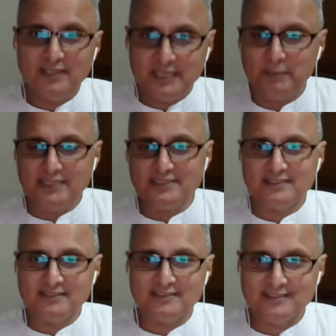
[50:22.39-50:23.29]

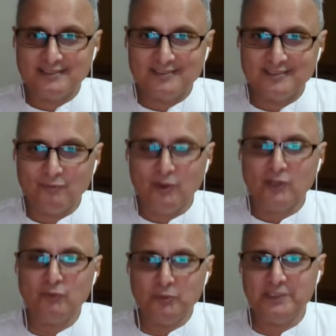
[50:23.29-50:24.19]
imagine
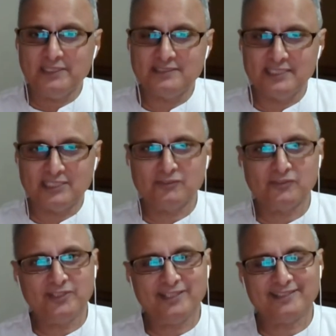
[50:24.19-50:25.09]
what would be the state of
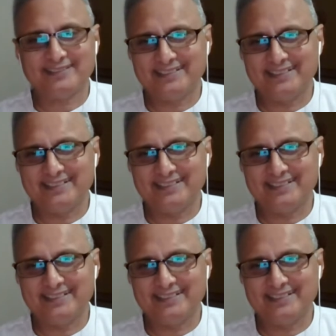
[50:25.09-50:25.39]
affairs